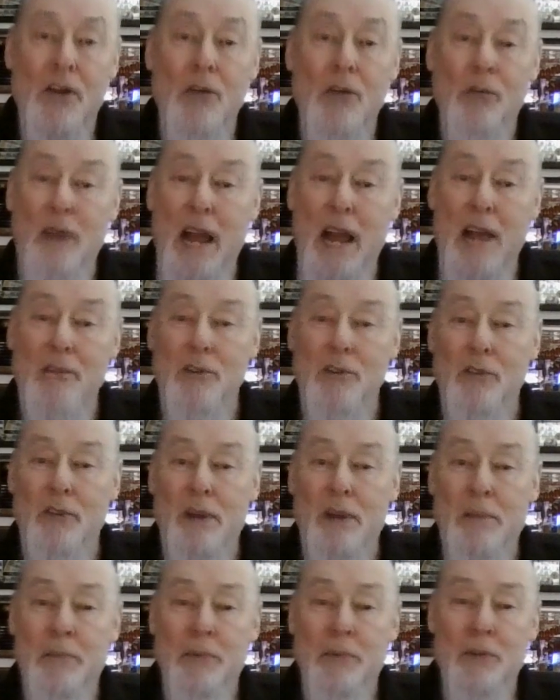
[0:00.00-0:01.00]
So,
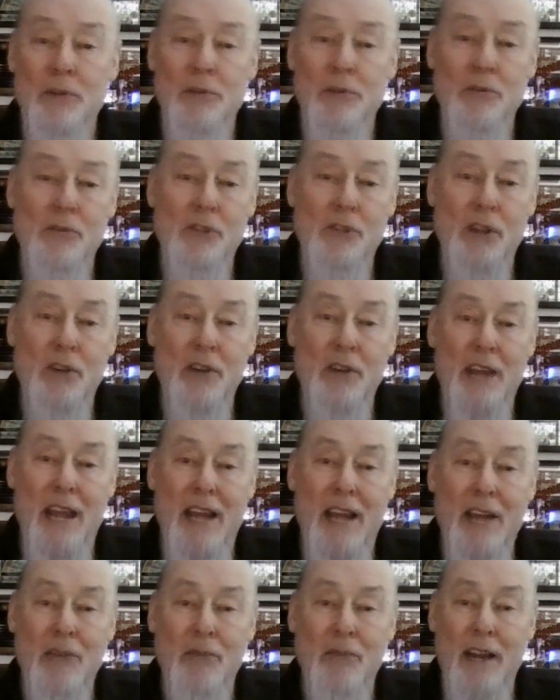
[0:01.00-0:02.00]
Rivalry Brews,
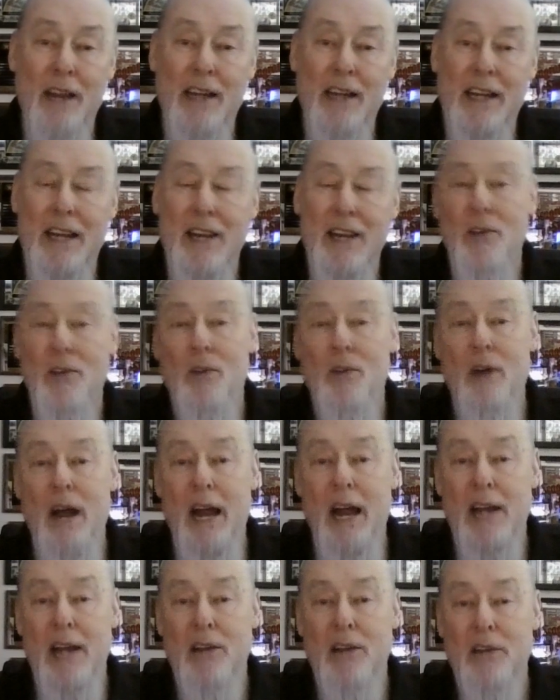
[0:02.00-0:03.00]
located right here
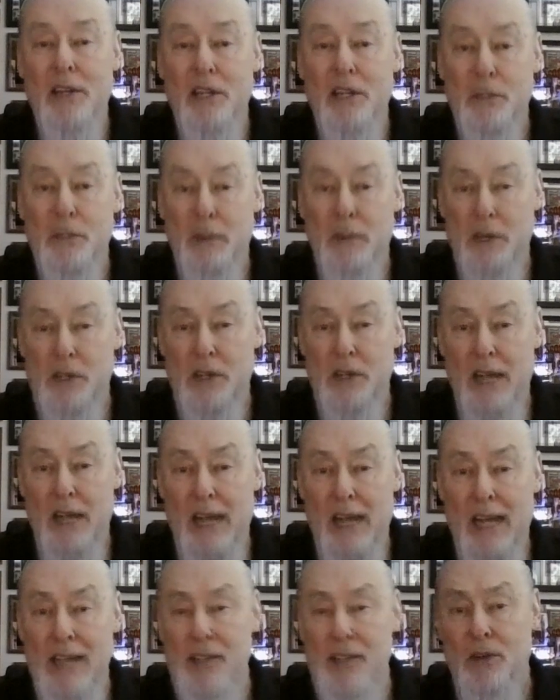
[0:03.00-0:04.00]
in Ohio, they
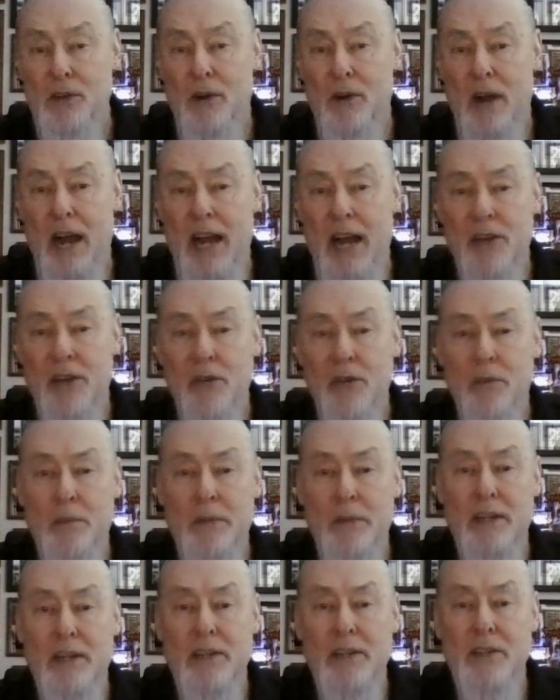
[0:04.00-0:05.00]
specialize in
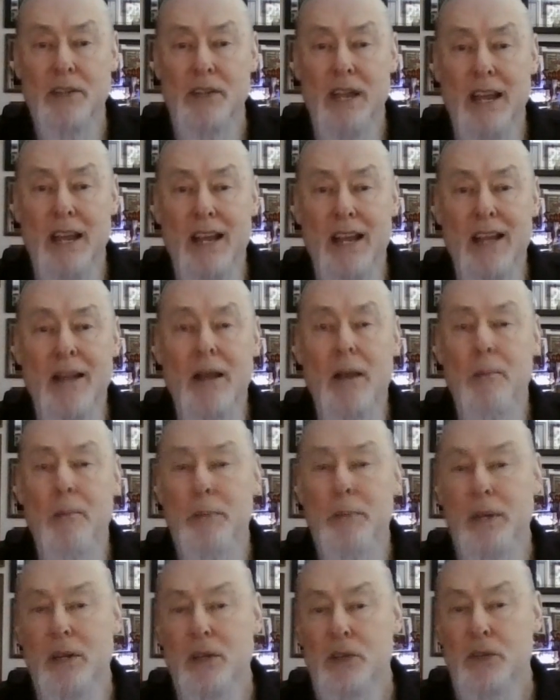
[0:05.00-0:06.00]
Ohio beers
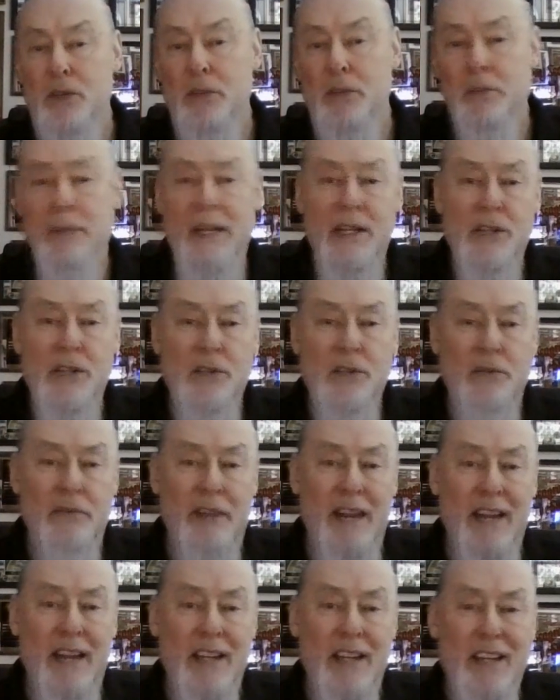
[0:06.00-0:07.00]
uh, beers from
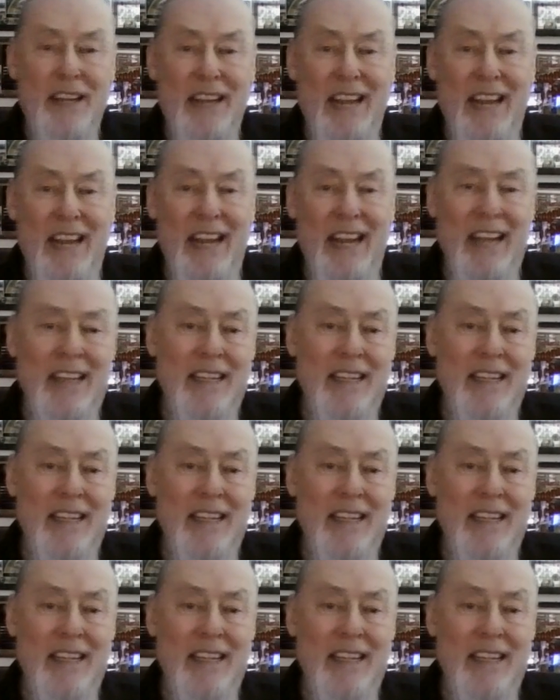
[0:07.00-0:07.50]
Pennsylvania